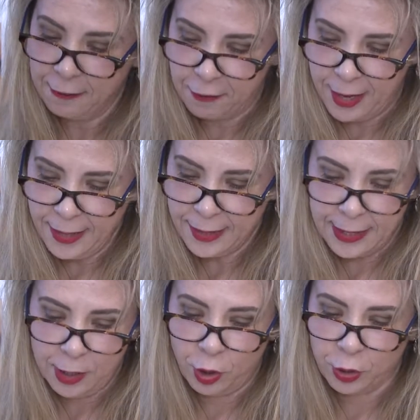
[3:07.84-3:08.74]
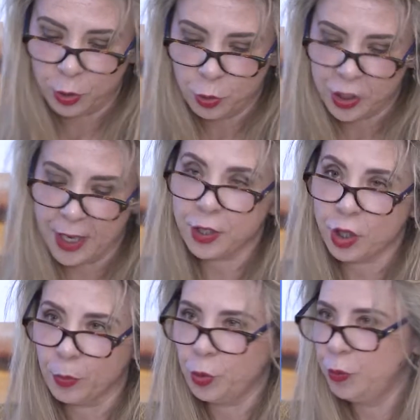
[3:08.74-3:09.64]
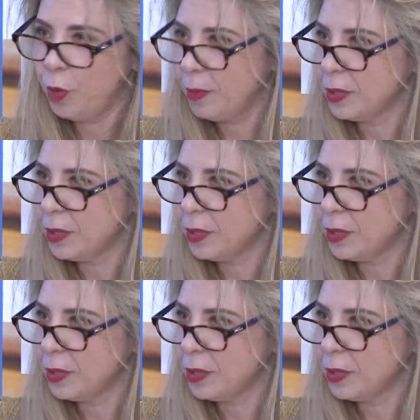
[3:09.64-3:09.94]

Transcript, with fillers: and friends in order to share some good